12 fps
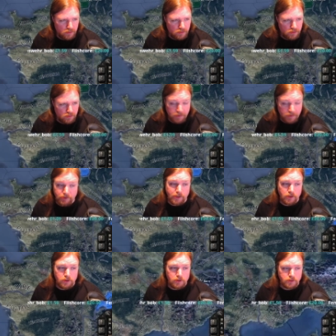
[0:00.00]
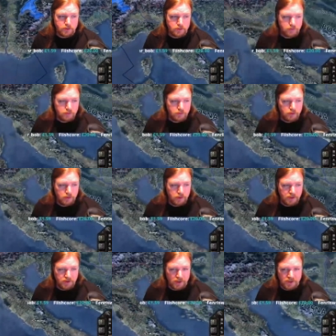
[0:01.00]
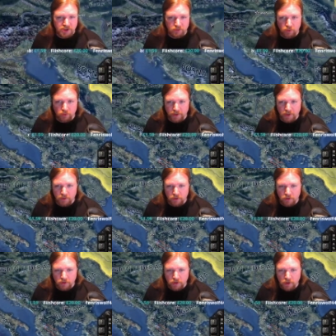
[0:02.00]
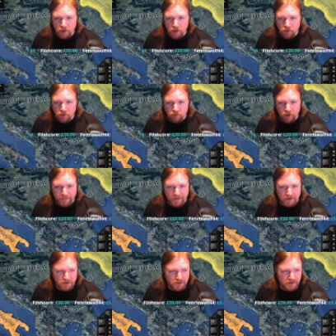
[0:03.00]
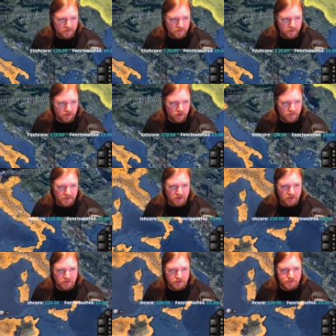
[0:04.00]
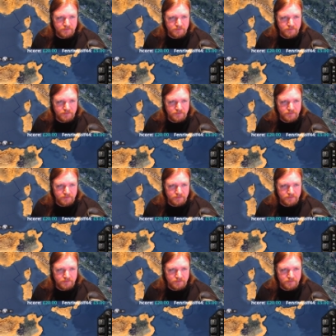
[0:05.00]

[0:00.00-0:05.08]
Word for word: Apparently not. He's not actually at war with anyone. Right, because the communes